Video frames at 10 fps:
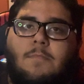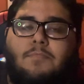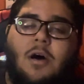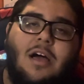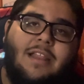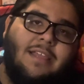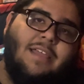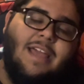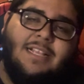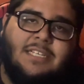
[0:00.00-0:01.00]

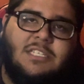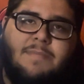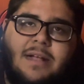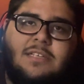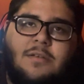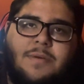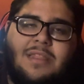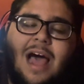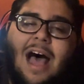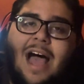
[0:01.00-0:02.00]
But it's expected to be
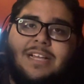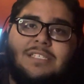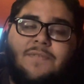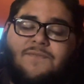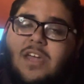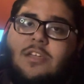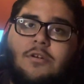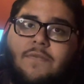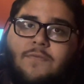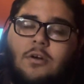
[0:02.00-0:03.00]
the highest
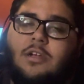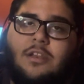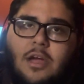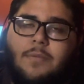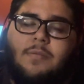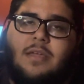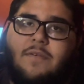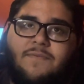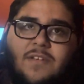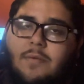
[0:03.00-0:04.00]
figure for a
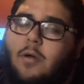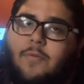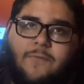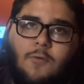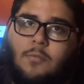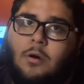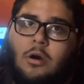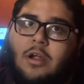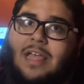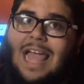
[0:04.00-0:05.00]
WWE female
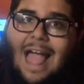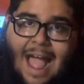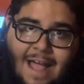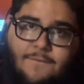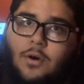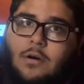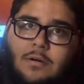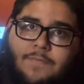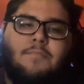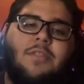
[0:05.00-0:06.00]
performer
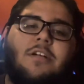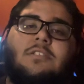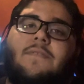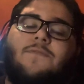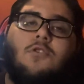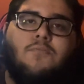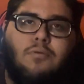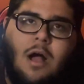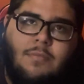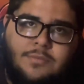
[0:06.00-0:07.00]
ever. But there's a few
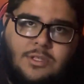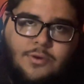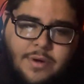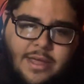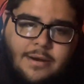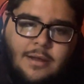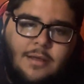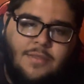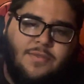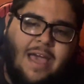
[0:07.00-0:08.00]
problems to it
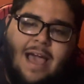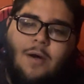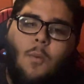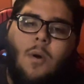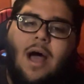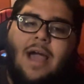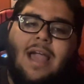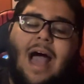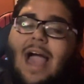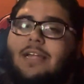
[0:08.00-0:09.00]
that
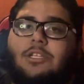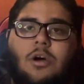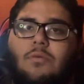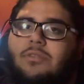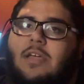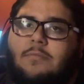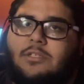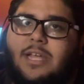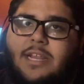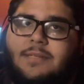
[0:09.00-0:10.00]
why I don't think
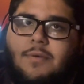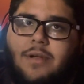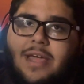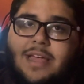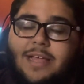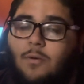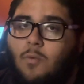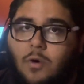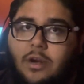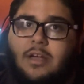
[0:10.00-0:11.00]
Mercedes Moné
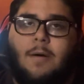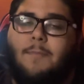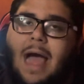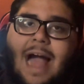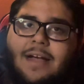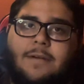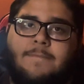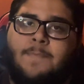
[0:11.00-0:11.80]
would come back,